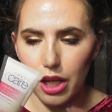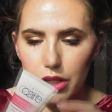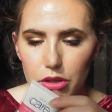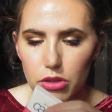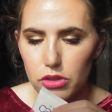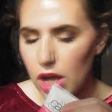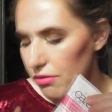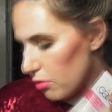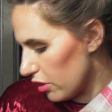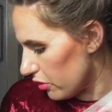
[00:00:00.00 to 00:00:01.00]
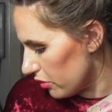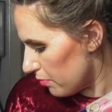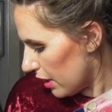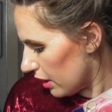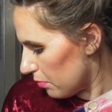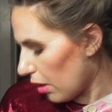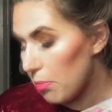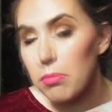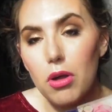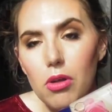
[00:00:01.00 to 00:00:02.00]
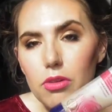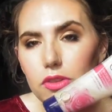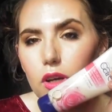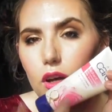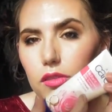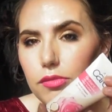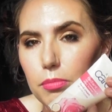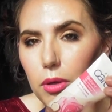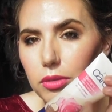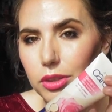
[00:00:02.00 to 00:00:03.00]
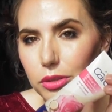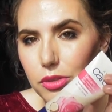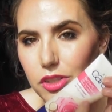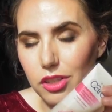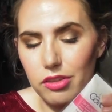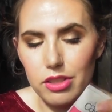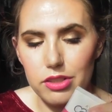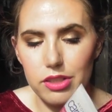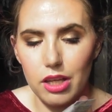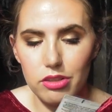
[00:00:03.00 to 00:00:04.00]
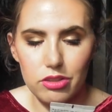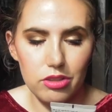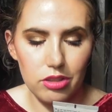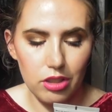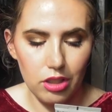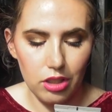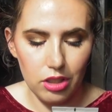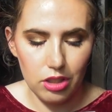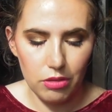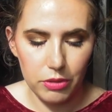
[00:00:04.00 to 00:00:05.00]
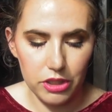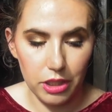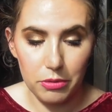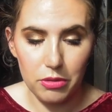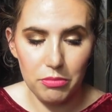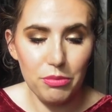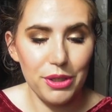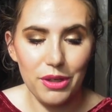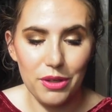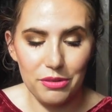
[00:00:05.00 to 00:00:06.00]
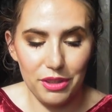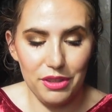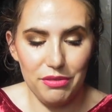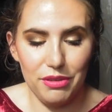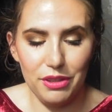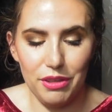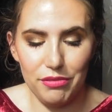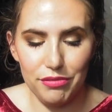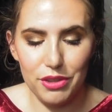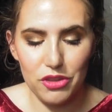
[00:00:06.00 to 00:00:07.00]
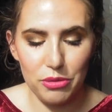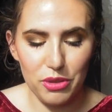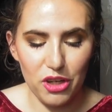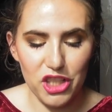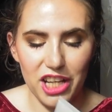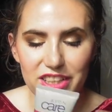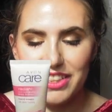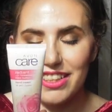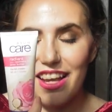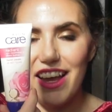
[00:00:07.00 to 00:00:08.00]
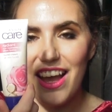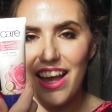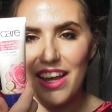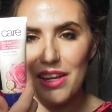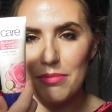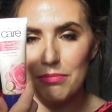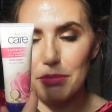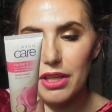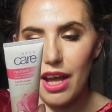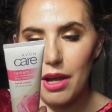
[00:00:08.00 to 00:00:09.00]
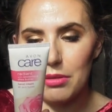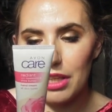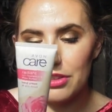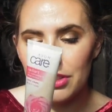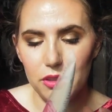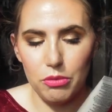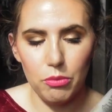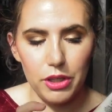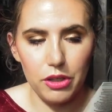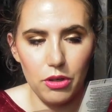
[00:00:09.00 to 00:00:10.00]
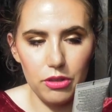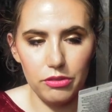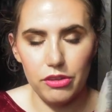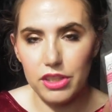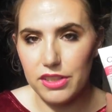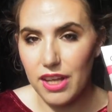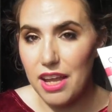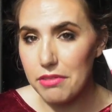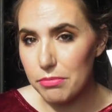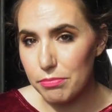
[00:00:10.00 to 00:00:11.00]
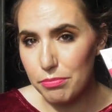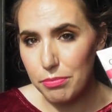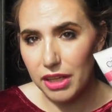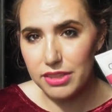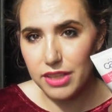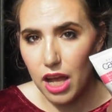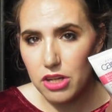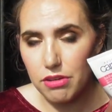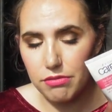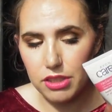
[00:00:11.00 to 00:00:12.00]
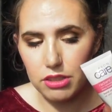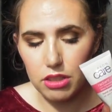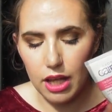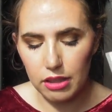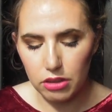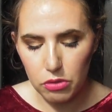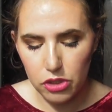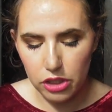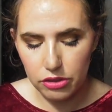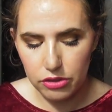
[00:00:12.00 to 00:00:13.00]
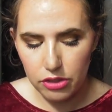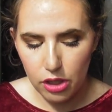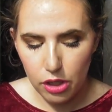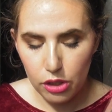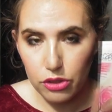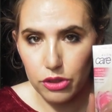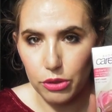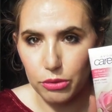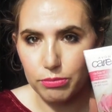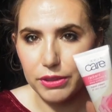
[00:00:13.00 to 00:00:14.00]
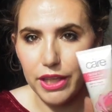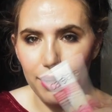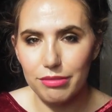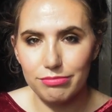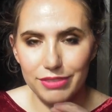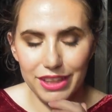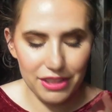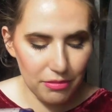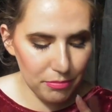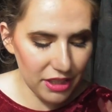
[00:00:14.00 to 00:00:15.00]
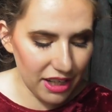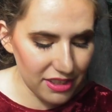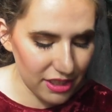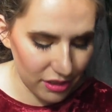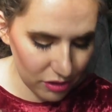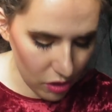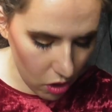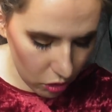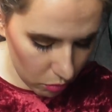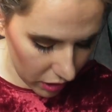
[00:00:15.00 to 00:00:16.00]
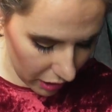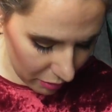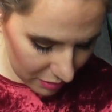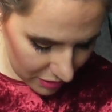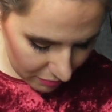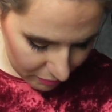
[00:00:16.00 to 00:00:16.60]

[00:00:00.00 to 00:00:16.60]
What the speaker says: I also have one of those big pump bottles of body lotion in this scent, which I will work on in future projects. But yeah, I would like to work on these. I have a big stash of these little hand lotions, so yeah, it'd be nice to knock one out.